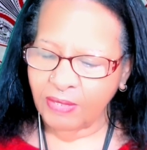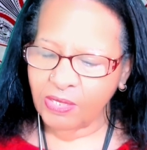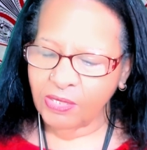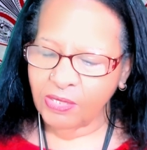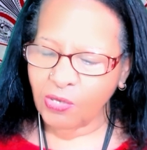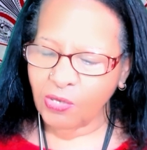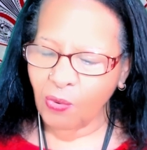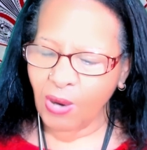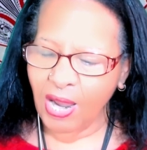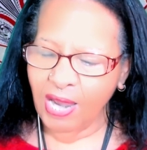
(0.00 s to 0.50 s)

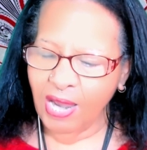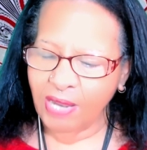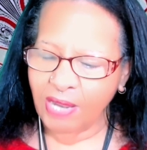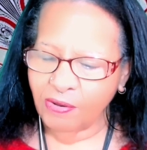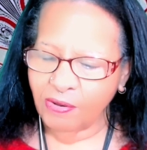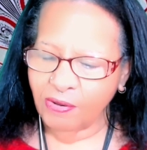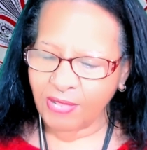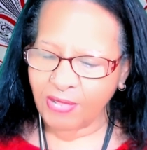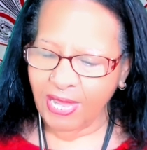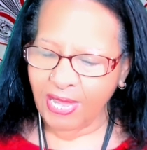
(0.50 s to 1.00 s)
So
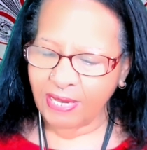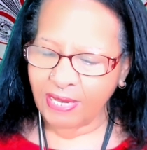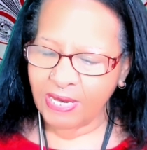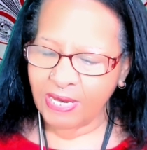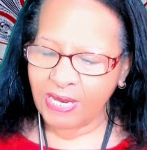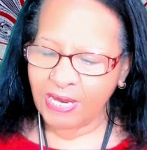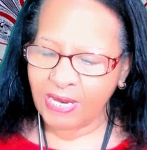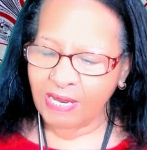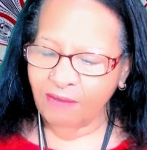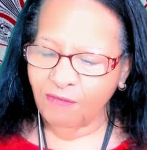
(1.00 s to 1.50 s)
honor that.
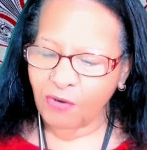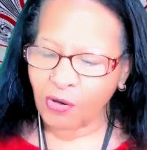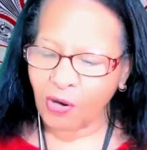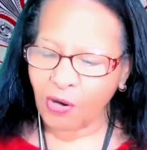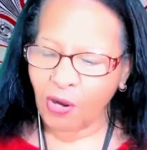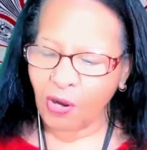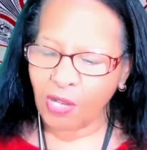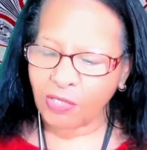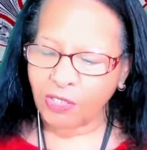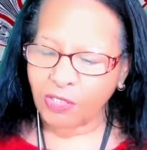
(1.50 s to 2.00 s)
If you're
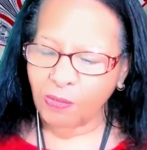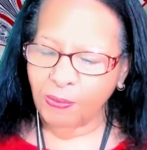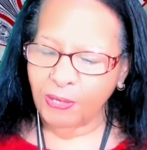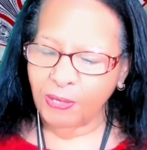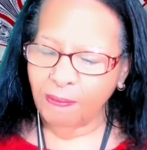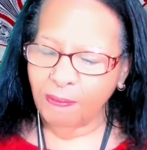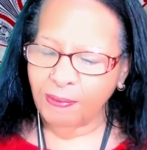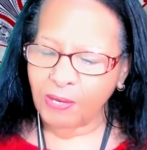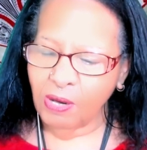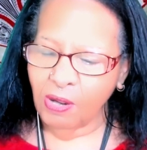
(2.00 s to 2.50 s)
called to put
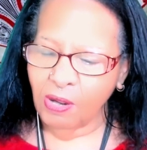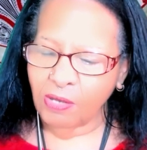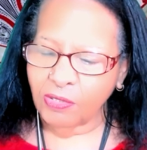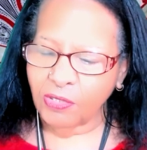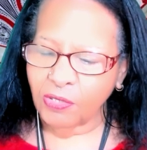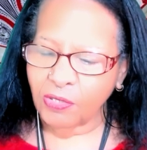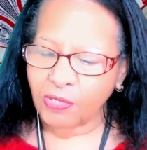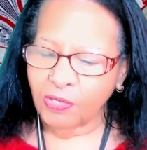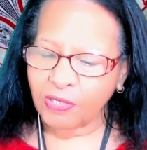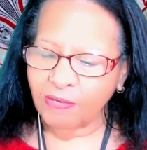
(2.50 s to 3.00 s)
up an
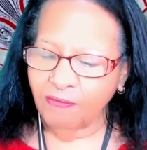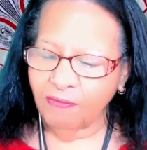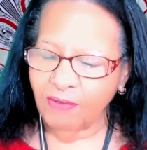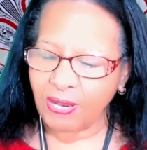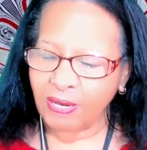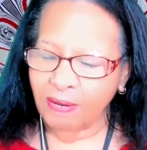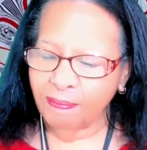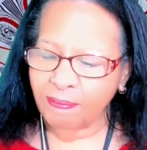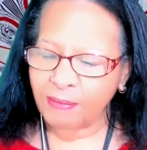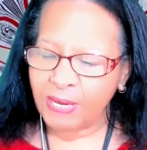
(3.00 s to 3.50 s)
altar or
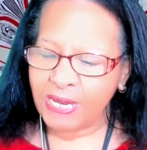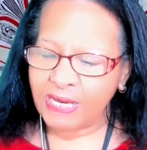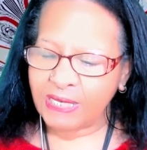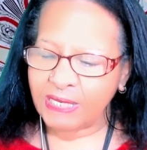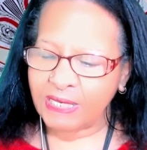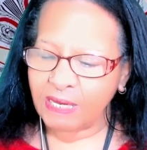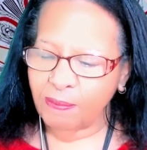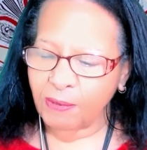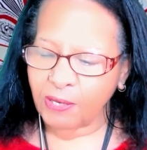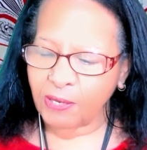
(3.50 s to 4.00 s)
develop
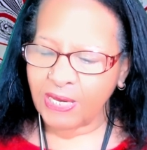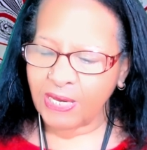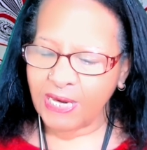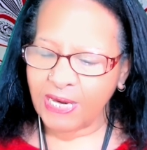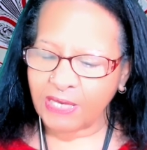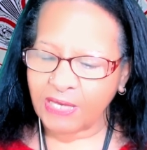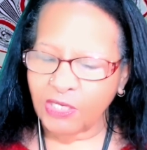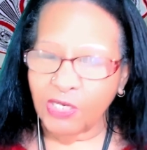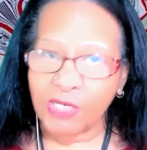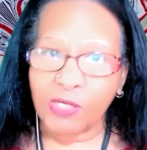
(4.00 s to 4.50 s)
deeper
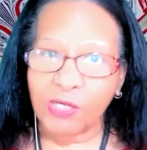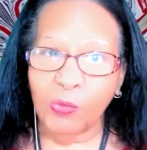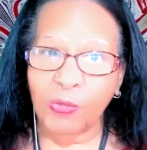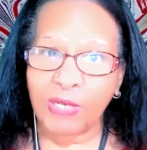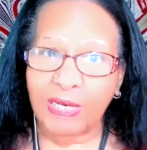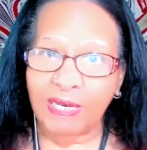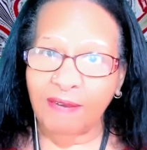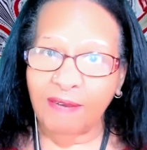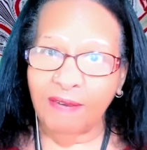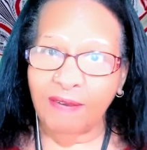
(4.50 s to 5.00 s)
connections
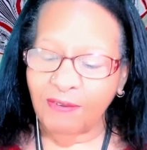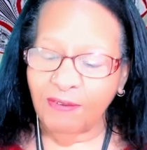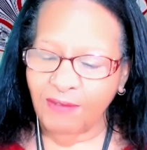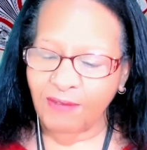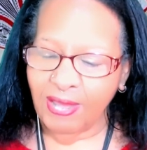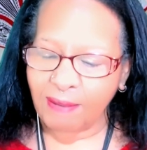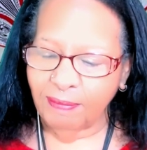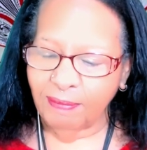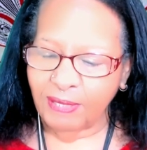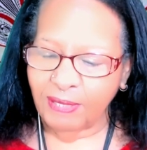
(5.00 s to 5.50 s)
with living
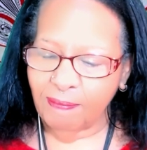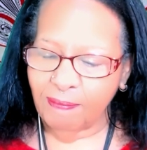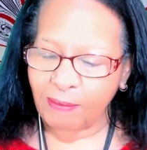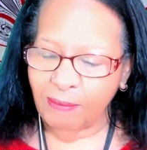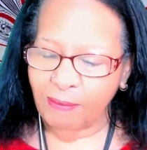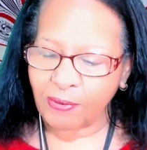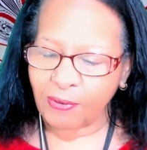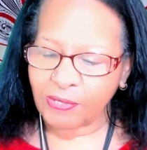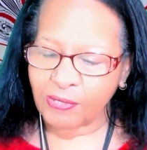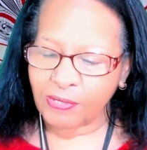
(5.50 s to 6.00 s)
family
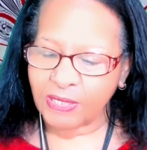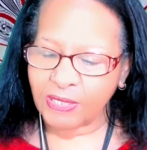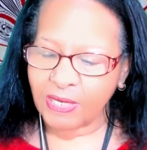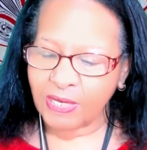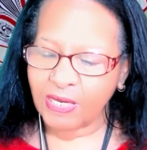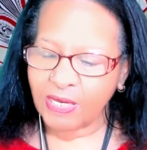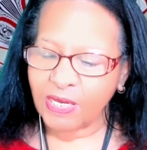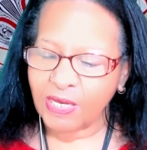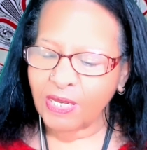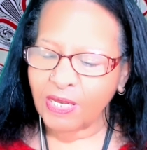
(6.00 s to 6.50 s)
members,
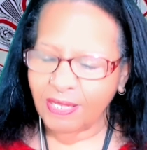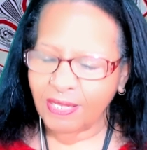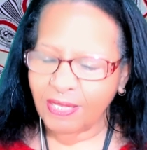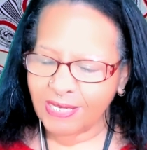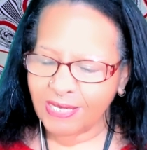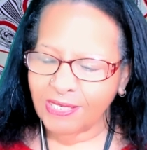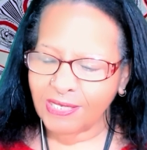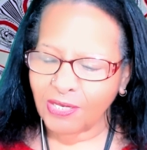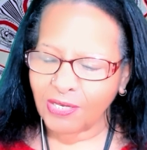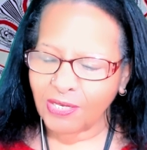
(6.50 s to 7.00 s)

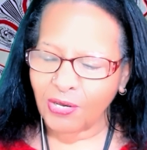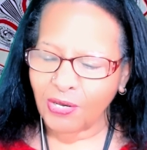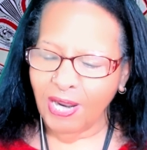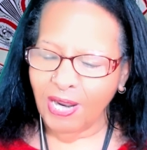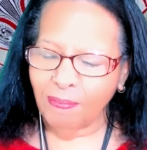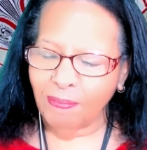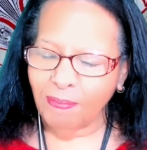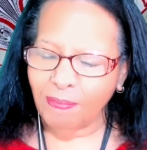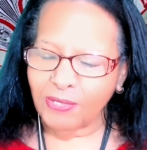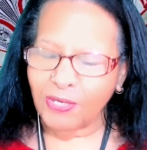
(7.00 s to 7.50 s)
this is a good
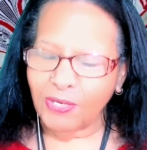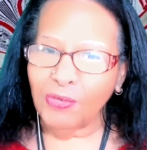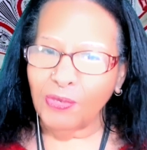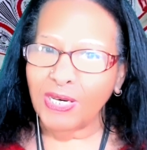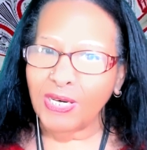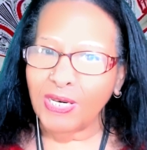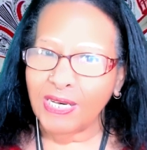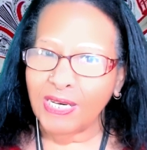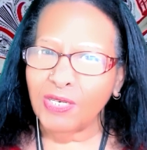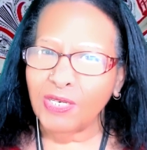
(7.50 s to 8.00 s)

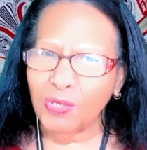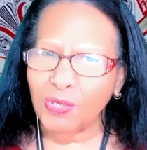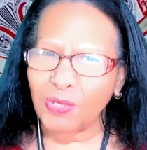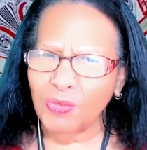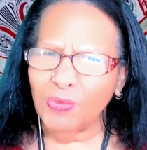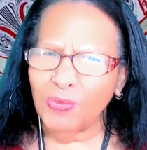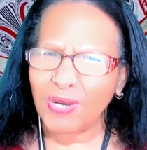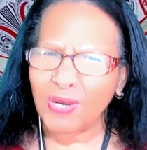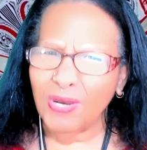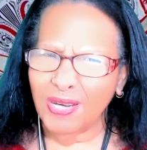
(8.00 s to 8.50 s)
opportunity
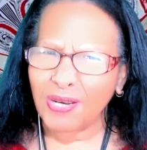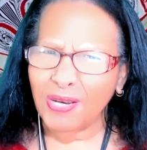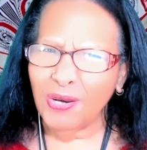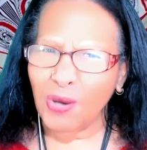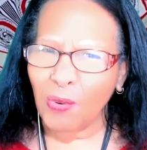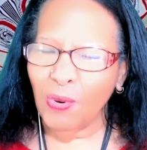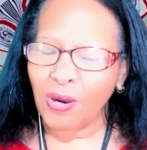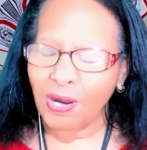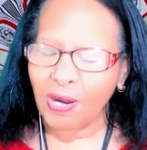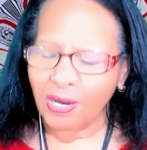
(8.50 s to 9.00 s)
to
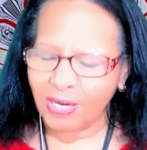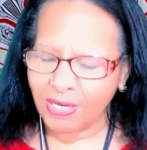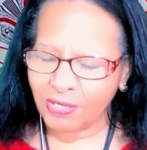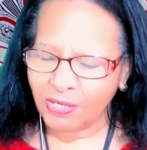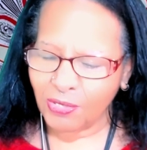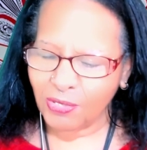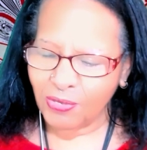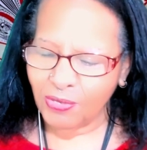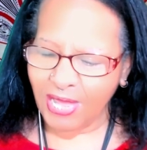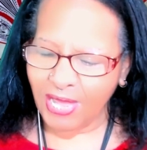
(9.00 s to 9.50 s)
go on and
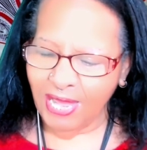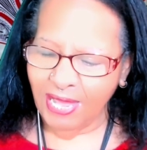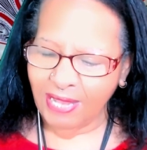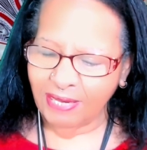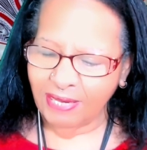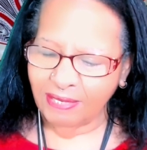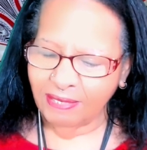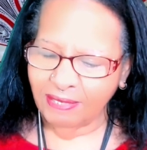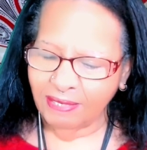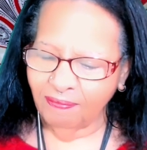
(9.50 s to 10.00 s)
do that.